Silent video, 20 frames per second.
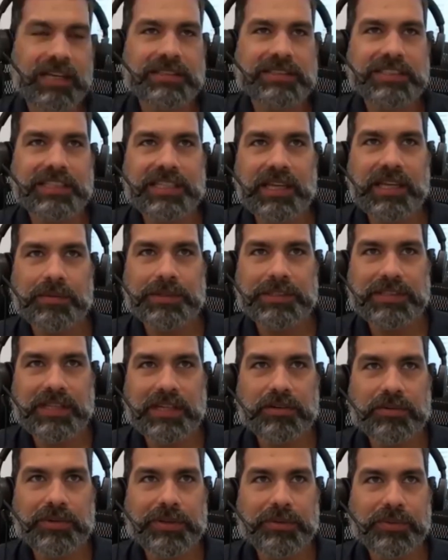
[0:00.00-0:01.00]
to see that, because
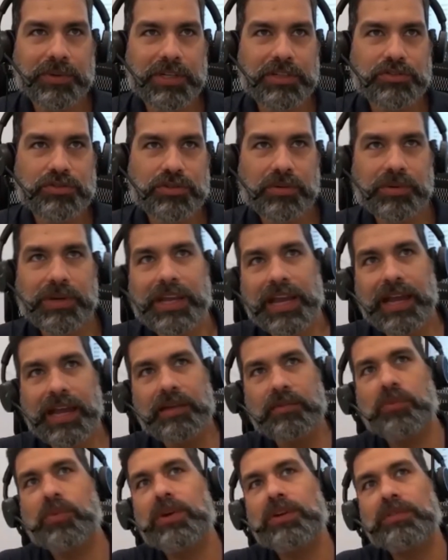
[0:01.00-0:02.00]
I know with Green Straw, we
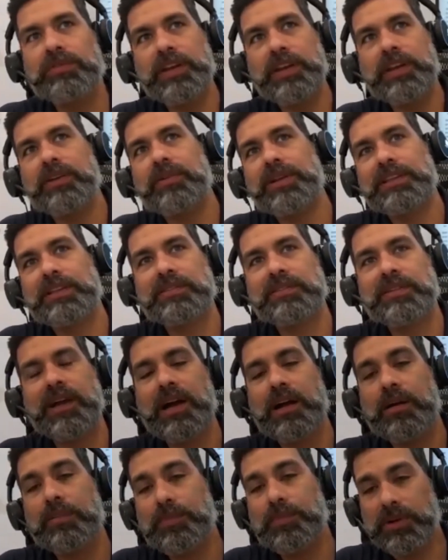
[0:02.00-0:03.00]
had one video at the
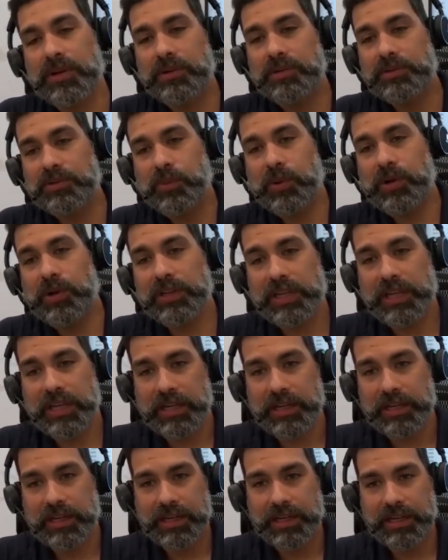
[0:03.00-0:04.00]
top where it was working,